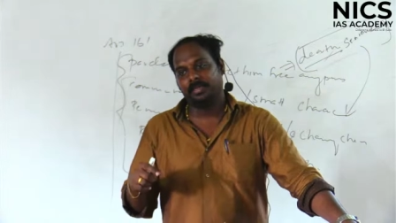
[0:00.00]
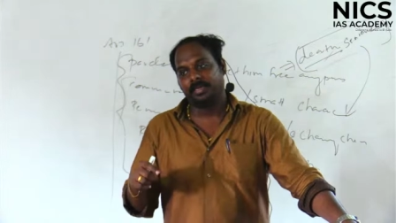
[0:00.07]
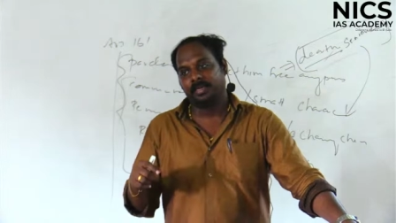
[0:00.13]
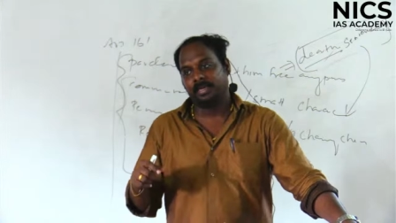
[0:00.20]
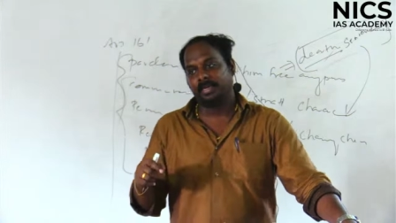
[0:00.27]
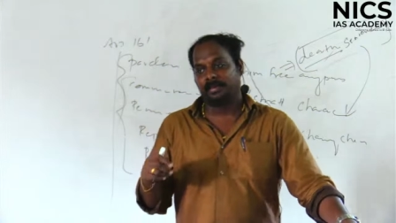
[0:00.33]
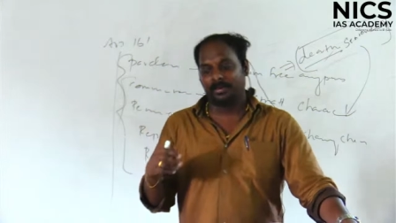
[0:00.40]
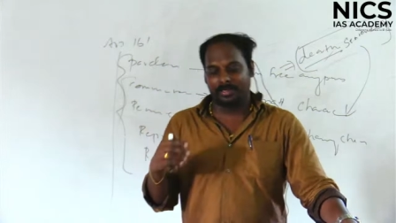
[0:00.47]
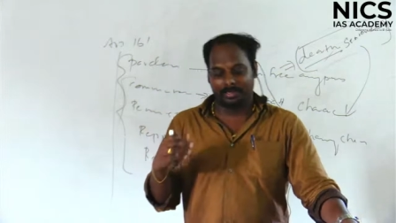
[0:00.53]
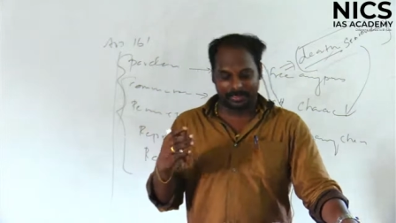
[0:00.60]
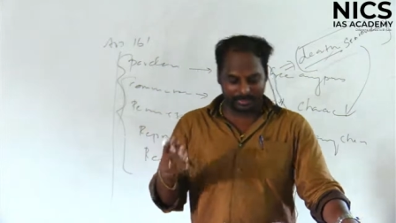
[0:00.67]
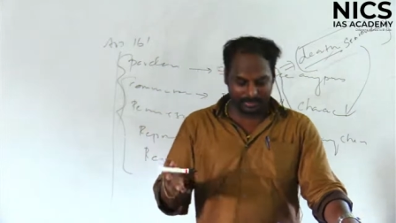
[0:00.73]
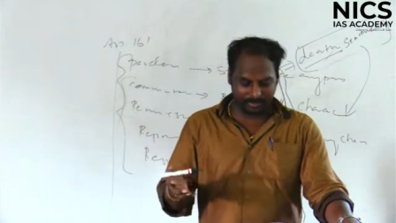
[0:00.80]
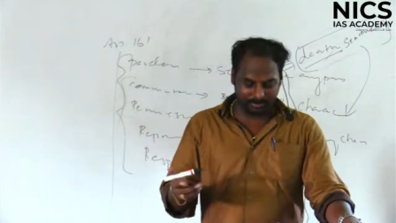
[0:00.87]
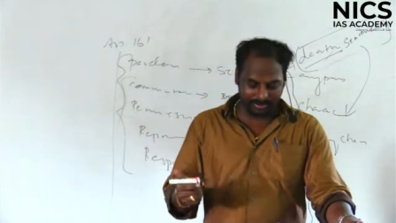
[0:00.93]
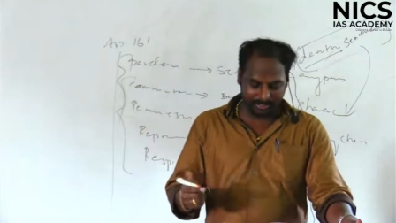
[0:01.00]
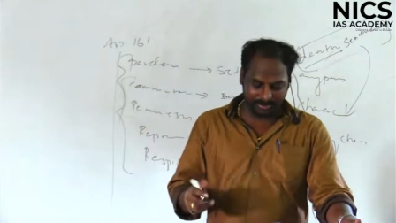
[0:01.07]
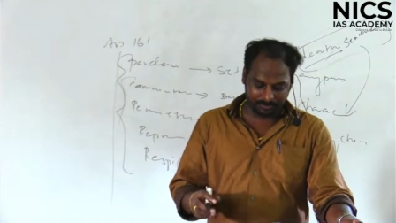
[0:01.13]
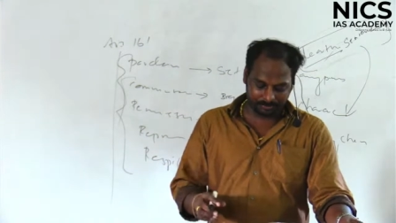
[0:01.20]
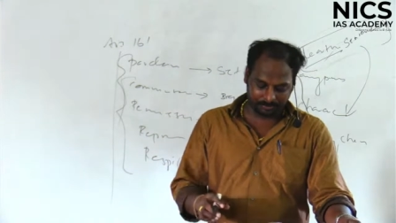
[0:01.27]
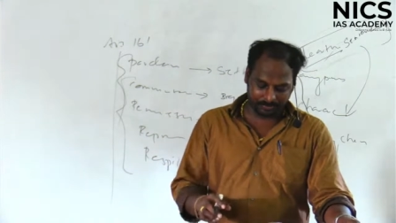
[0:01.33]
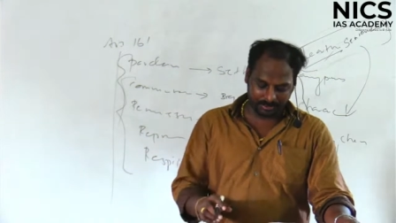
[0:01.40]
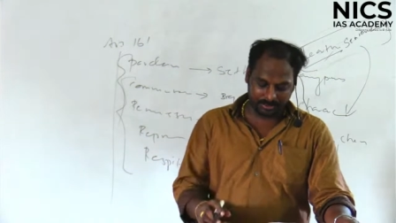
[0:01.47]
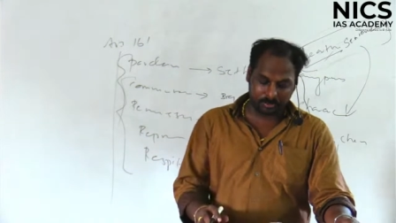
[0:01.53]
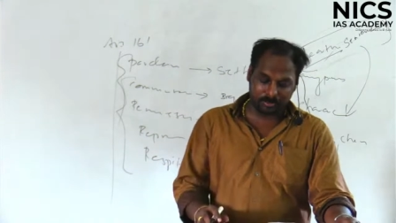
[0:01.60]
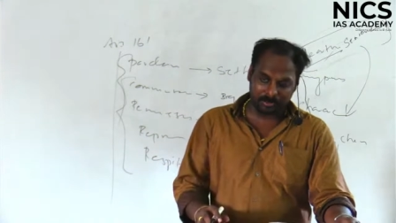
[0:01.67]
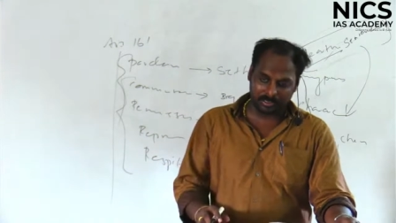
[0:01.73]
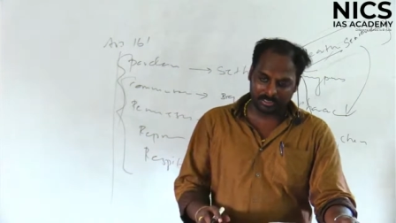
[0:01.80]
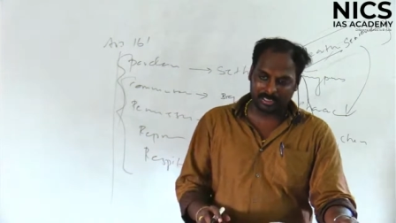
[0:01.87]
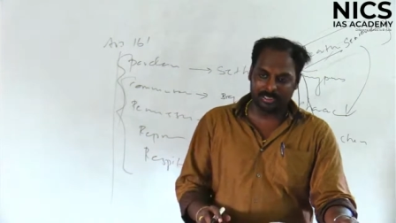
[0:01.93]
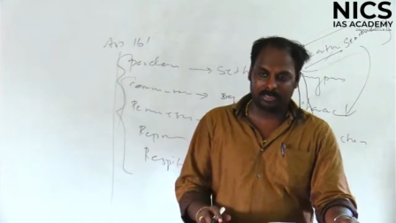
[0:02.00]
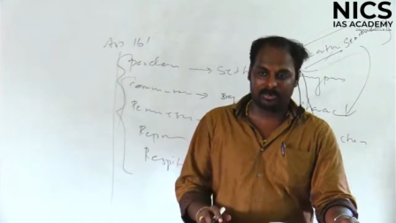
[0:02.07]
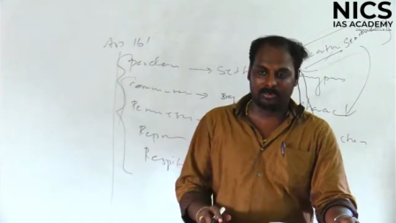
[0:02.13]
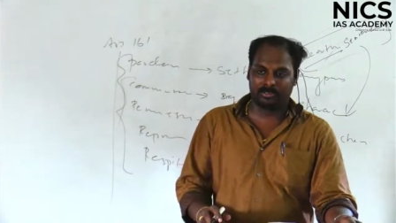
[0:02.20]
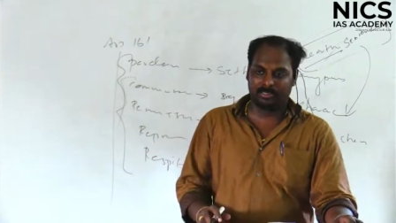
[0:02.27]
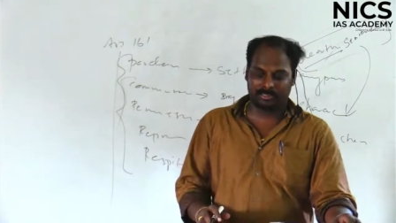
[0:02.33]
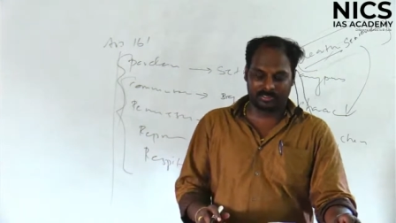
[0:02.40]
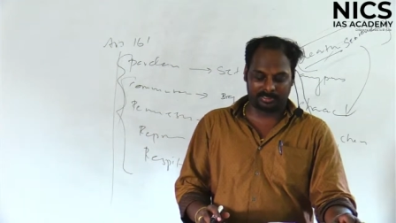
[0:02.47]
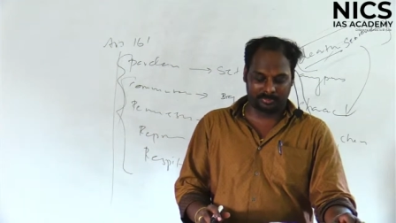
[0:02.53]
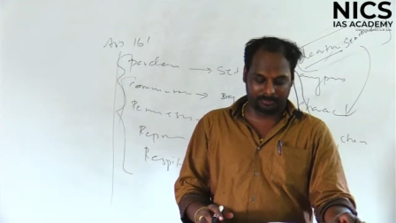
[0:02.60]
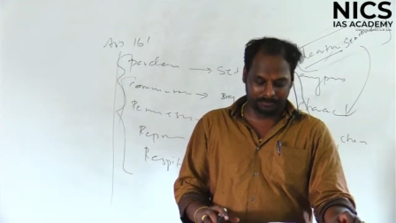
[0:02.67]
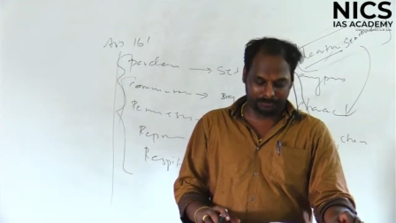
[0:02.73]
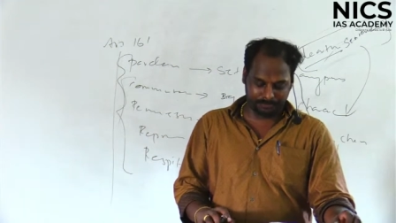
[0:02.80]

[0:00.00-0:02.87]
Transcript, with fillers: it will disturb the coastal ecosystem.